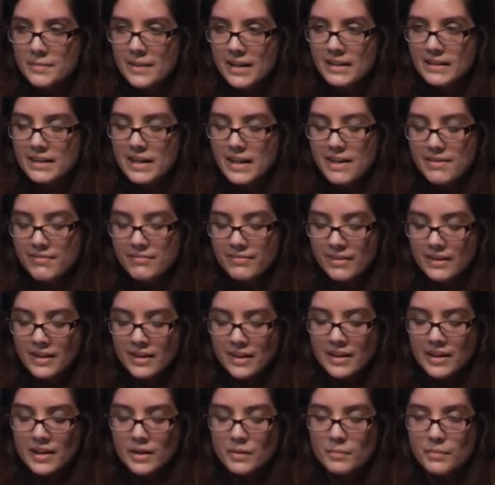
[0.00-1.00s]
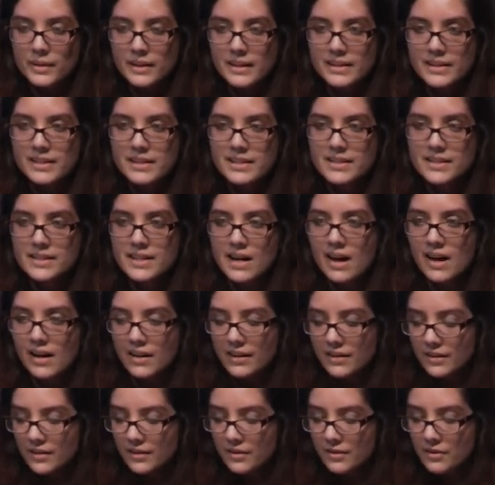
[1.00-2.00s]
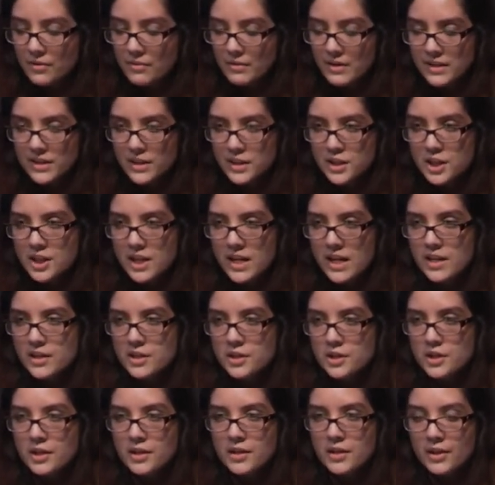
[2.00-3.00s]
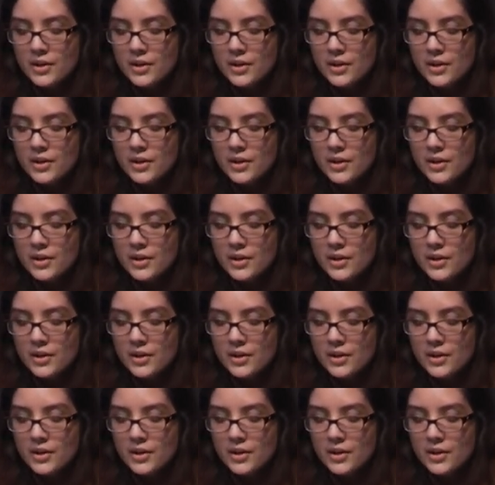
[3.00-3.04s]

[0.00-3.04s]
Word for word: my life, but it is not going to change